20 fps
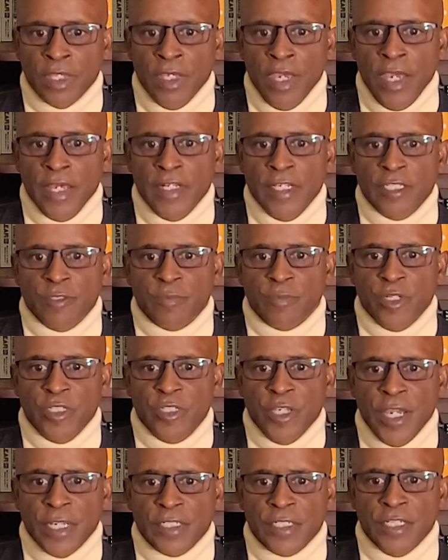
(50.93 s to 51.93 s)
and is
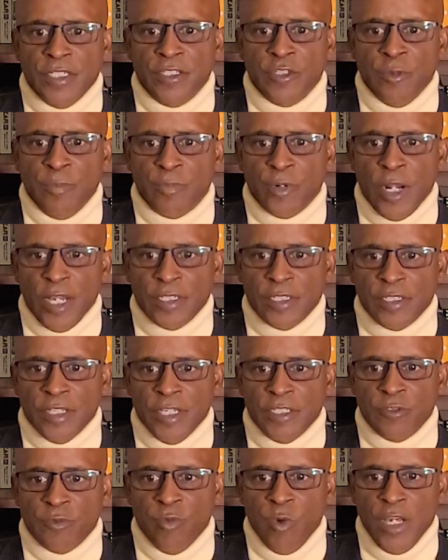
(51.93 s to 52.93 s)
projected to
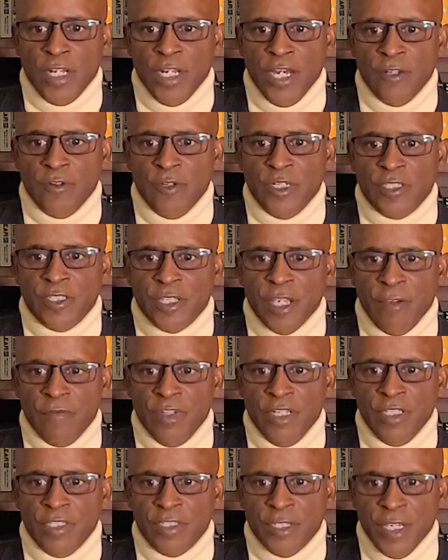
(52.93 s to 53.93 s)
process
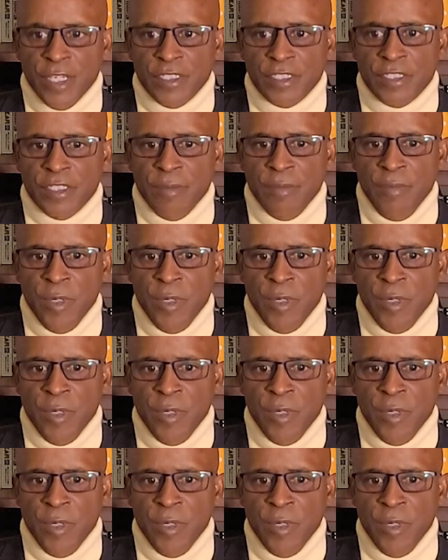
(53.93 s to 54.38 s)
176